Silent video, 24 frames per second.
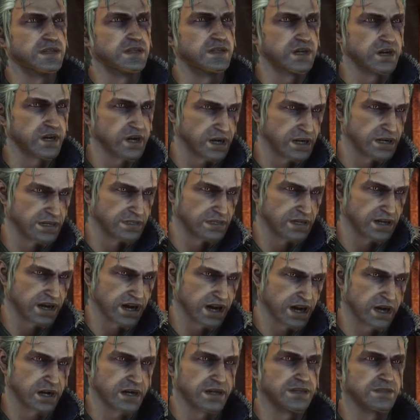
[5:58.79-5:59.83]
Did you notice that
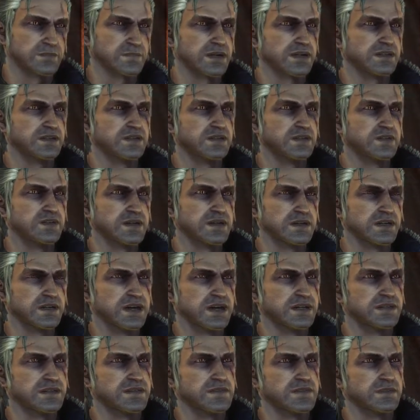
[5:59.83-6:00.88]
not all the specters were
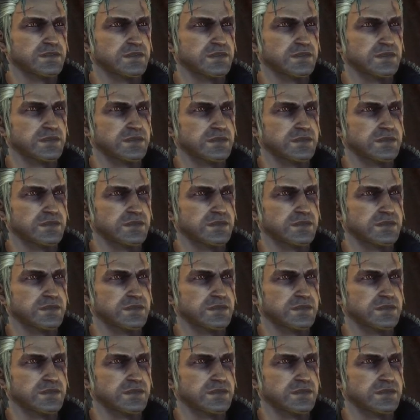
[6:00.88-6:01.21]
aggressive?